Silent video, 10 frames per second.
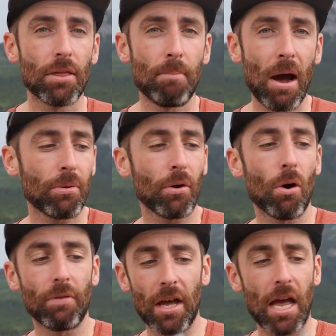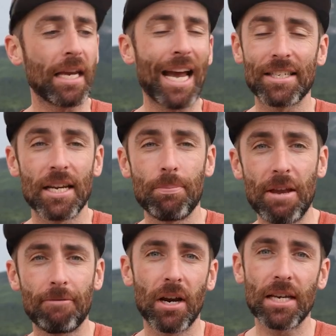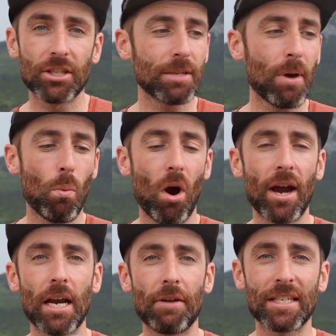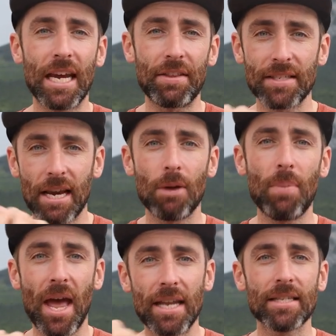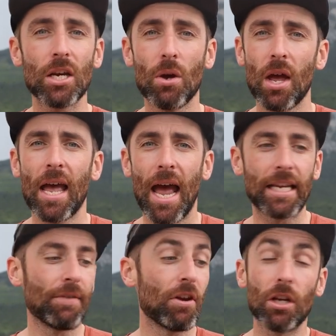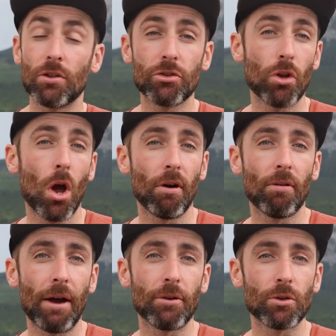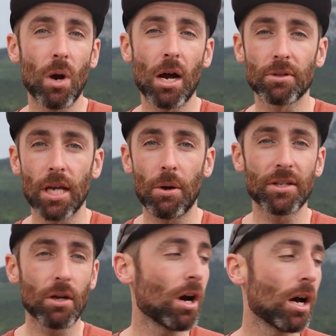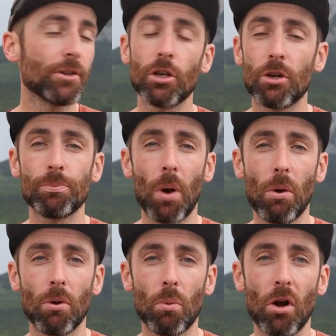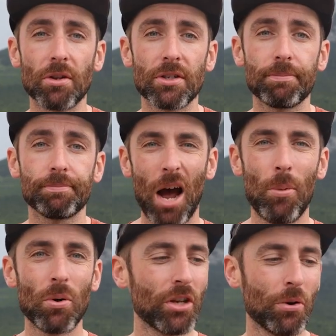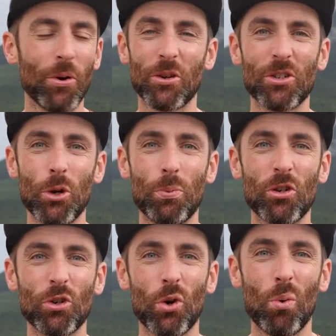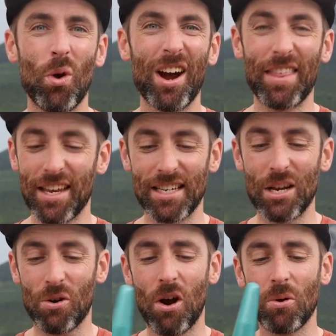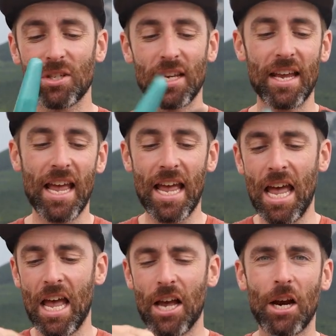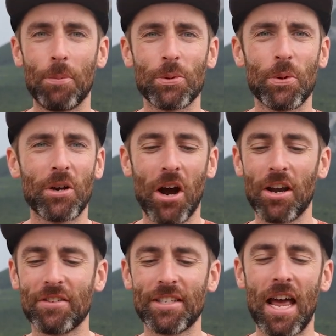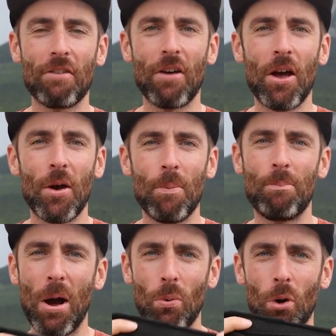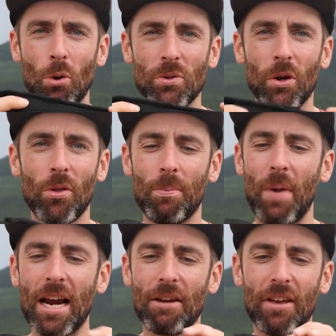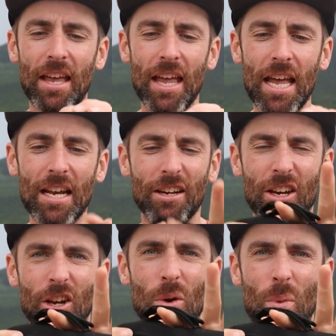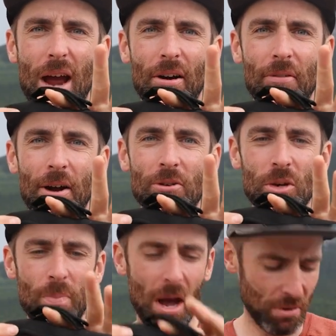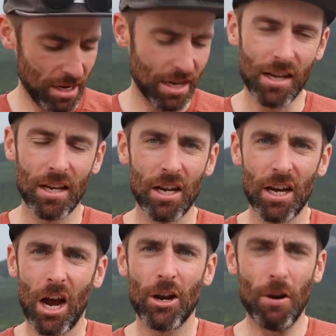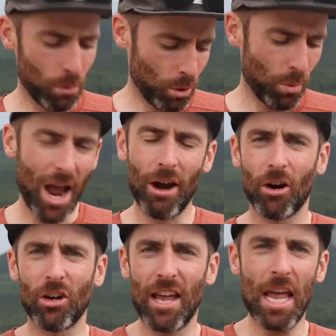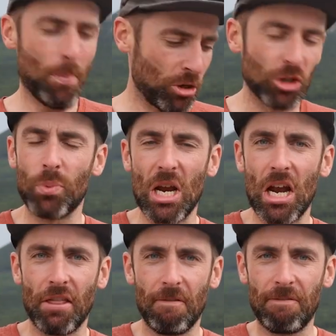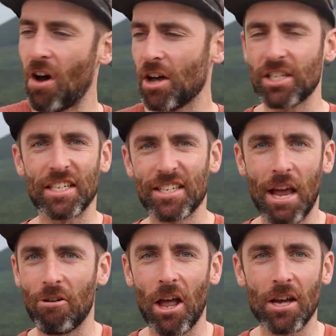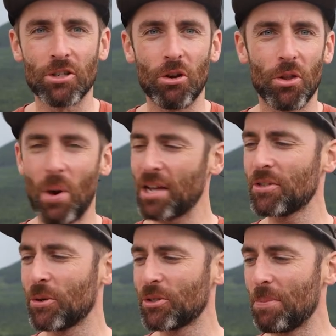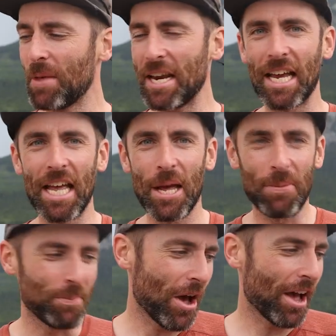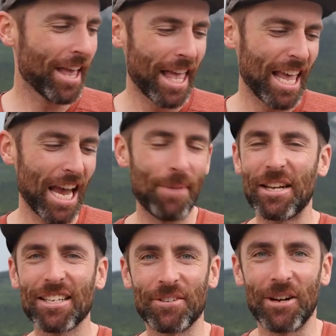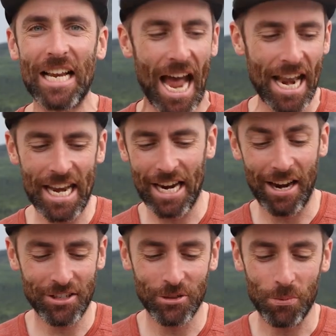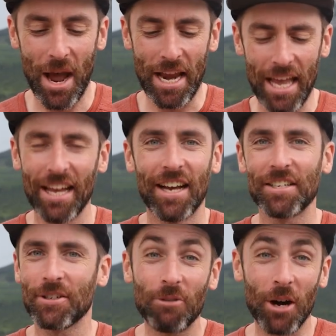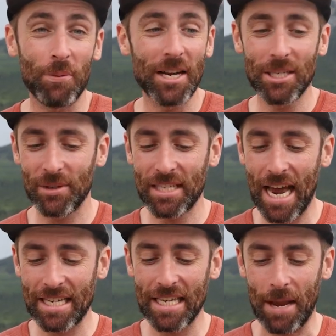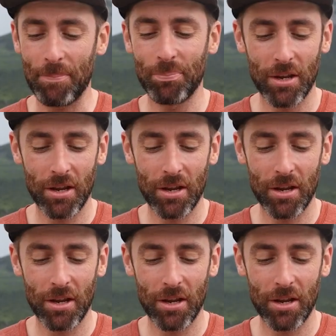The mouth of a Katadyn B3 is just about wide enough to get the Steripen into and give it a good stir around as well, so it's not hard to use both at once. I'm also not super sure why this little holster here comes with a kind of set of belt loops on the back of it here, like you're going to wear it around your belt. I don't know if you want to wear it on your hip and just be like the fastest sterilizer in the West or something, but I mean, it doesn't really add any extra weight, and it's a great way to protect it.